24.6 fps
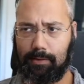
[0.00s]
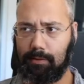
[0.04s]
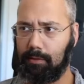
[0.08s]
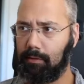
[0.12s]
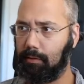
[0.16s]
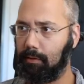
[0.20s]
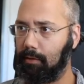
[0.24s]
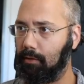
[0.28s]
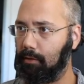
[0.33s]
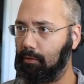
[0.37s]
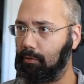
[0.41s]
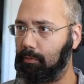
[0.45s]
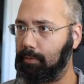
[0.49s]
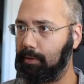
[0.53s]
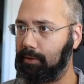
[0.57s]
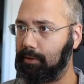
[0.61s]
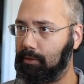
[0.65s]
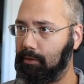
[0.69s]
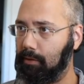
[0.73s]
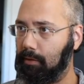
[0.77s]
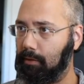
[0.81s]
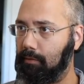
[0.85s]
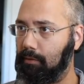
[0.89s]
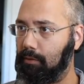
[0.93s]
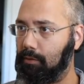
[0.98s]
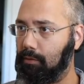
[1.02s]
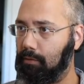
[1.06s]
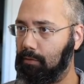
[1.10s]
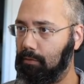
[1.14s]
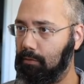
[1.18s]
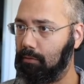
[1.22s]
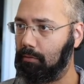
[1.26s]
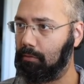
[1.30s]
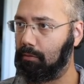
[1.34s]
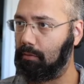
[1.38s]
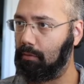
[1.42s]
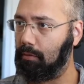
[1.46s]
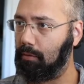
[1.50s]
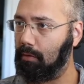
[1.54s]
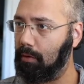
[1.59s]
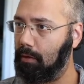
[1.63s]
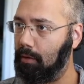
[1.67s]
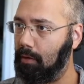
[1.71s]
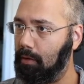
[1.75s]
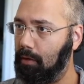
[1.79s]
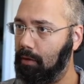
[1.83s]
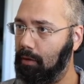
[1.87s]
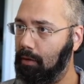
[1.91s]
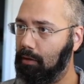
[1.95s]
I think all places have their own
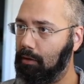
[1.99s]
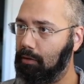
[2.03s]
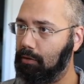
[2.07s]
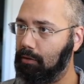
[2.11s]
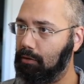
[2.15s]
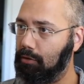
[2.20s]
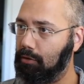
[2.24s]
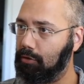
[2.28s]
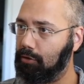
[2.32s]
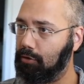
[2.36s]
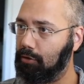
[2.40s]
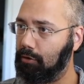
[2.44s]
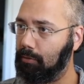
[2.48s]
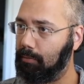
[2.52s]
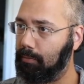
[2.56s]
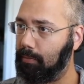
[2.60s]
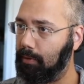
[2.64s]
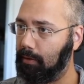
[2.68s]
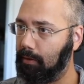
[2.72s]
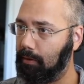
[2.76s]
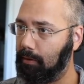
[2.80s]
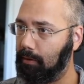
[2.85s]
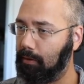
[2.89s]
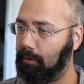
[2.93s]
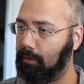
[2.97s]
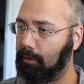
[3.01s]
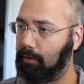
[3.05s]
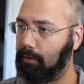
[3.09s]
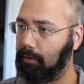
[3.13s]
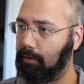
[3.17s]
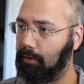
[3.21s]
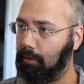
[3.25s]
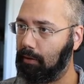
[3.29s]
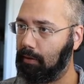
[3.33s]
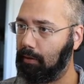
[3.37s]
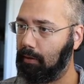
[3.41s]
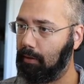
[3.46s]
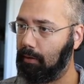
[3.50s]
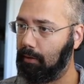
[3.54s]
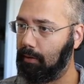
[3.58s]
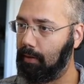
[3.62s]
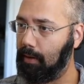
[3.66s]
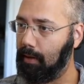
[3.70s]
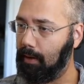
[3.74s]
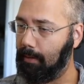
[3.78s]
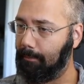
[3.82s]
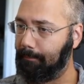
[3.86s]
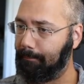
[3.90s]
shop there. And yeah.